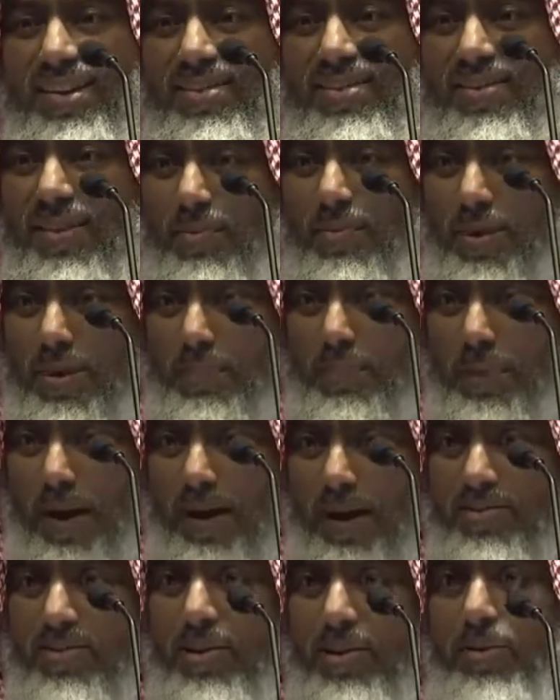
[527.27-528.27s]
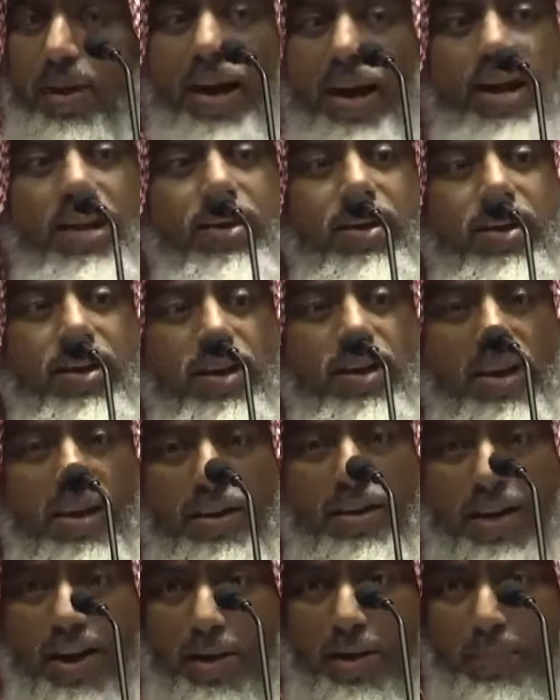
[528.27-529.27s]
someone passed away,
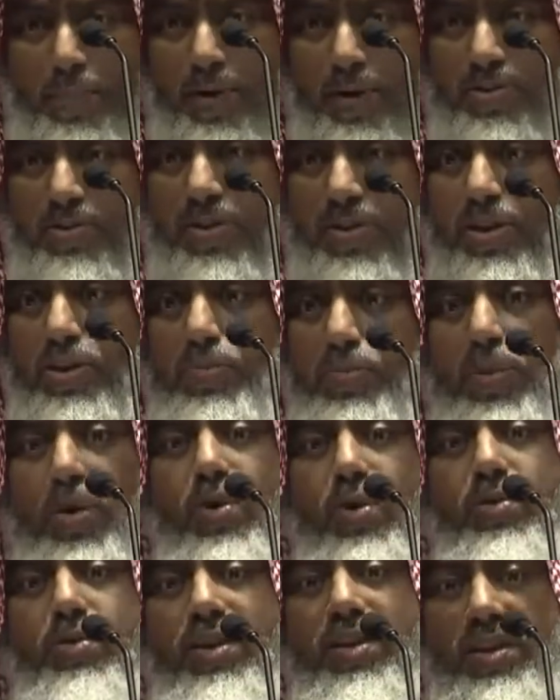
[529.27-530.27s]
dead person is brought,